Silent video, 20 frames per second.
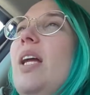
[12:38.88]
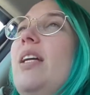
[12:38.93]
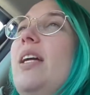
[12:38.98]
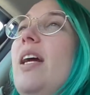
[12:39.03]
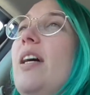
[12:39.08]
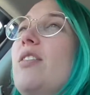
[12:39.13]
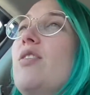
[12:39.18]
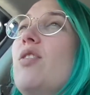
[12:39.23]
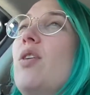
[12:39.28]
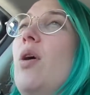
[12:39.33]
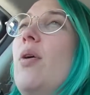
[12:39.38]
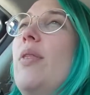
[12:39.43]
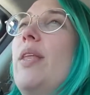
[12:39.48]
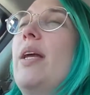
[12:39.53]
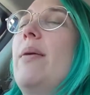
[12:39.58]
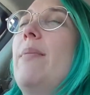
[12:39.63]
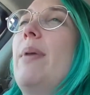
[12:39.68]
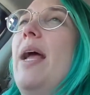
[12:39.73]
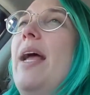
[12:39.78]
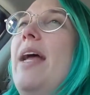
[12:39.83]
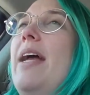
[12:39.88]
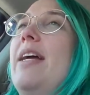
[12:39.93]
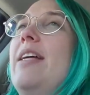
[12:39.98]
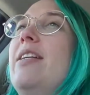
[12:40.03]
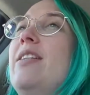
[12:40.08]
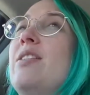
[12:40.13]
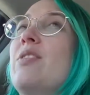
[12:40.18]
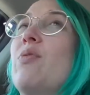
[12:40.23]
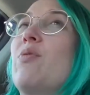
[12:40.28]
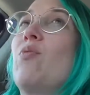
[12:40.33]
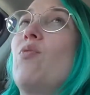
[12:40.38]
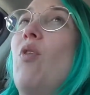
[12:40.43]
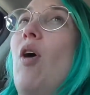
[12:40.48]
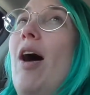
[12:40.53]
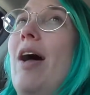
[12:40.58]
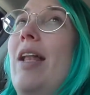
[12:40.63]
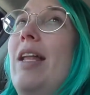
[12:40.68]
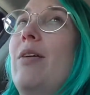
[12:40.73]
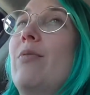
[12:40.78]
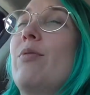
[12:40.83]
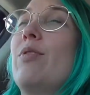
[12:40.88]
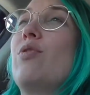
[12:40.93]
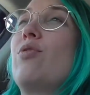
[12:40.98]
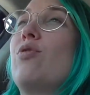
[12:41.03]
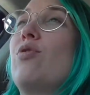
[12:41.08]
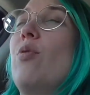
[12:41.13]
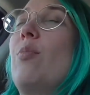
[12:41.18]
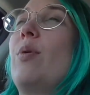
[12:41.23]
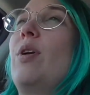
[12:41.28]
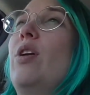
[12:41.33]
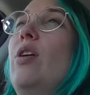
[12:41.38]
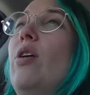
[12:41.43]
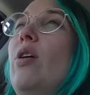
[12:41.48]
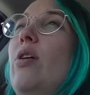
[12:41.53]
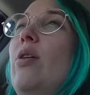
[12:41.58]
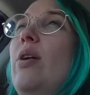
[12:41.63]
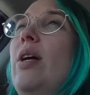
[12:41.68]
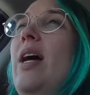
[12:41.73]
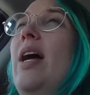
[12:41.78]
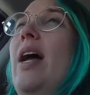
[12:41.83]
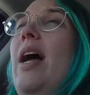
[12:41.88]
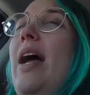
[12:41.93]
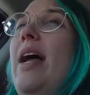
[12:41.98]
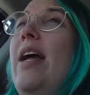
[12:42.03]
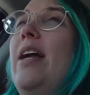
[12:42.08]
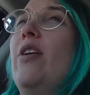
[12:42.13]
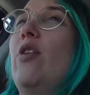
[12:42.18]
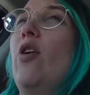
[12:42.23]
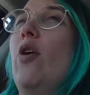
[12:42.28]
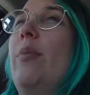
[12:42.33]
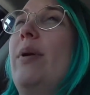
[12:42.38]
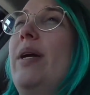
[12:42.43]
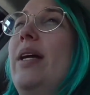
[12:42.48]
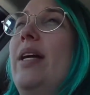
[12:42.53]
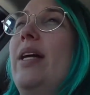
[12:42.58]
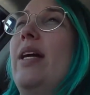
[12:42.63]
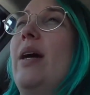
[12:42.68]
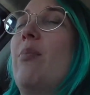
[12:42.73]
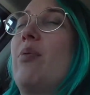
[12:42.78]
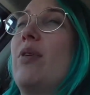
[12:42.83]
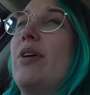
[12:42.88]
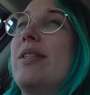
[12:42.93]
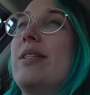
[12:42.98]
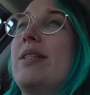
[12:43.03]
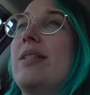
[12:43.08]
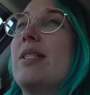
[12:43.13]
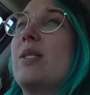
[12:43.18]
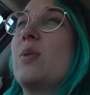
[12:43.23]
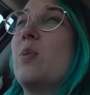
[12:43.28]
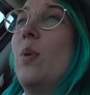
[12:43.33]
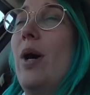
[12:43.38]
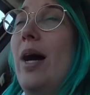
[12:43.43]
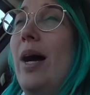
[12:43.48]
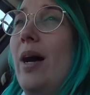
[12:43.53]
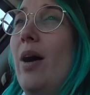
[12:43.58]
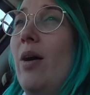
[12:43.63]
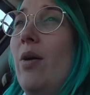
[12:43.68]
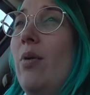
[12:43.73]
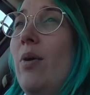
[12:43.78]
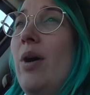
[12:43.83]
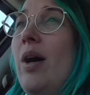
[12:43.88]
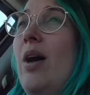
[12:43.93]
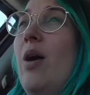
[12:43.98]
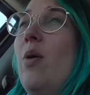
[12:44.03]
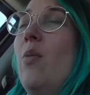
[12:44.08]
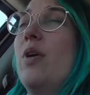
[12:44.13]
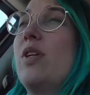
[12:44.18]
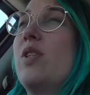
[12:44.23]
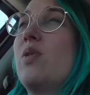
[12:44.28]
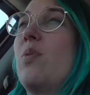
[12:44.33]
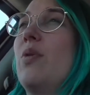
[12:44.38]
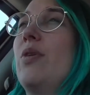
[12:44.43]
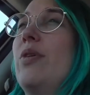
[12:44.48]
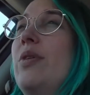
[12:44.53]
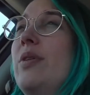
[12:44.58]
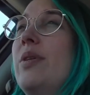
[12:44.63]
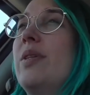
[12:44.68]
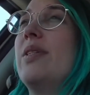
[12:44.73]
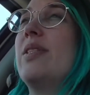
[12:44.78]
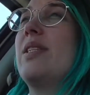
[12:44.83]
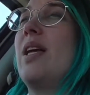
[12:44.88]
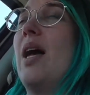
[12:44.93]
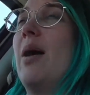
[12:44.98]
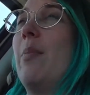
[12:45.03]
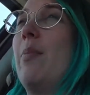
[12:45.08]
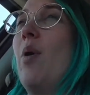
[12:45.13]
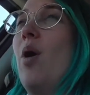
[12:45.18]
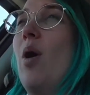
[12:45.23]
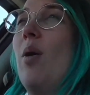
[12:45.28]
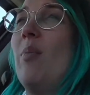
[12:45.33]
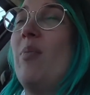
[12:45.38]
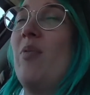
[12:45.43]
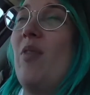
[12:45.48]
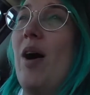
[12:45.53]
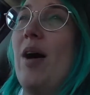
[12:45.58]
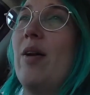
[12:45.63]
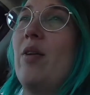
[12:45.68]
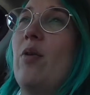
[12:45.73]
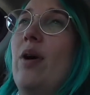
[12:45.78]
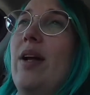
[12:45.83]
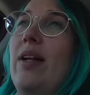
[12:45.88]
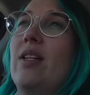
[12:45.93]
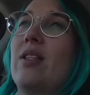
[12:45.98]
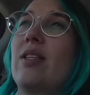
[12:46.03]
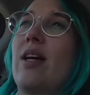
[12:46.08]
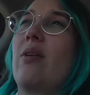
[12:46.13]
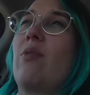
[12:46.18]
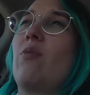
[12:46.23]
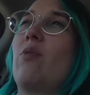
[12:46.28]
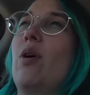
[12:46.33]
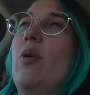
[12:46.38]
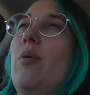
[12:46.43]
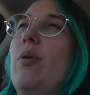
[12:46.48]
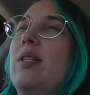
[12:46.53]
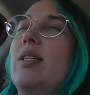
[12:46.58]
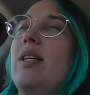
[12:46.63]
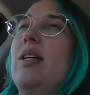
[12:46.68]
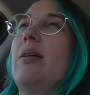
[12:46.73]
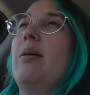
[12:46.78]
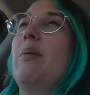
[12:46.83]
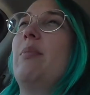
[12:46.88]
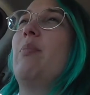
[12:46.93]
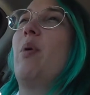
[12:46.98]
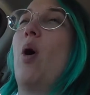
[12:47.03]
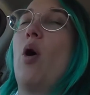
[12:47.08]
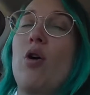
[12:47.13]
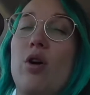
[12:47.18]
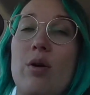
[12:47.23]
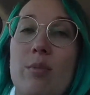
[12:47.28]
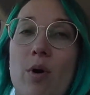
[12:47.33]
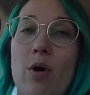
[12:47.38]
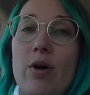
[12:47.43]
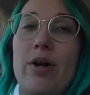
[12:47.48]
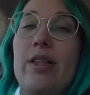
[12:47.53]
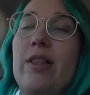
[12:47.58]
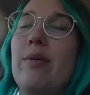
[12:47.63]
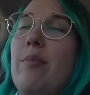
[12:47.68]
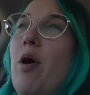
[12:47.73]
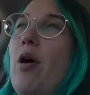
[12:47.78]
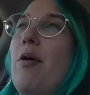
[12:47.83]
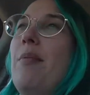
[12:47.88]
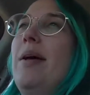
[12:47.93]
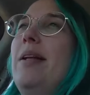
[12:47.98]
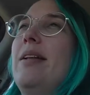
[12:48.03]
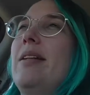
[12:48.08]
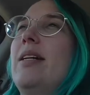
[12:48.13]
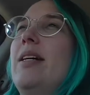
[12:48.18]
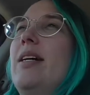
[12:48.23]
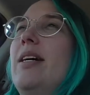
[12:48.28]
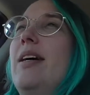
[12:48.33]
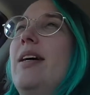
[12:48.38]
Yeah, so got them, and Riley was super cute. He got me a present as well, which was a pop vinyl, and he's like real into Pokemon at the moment.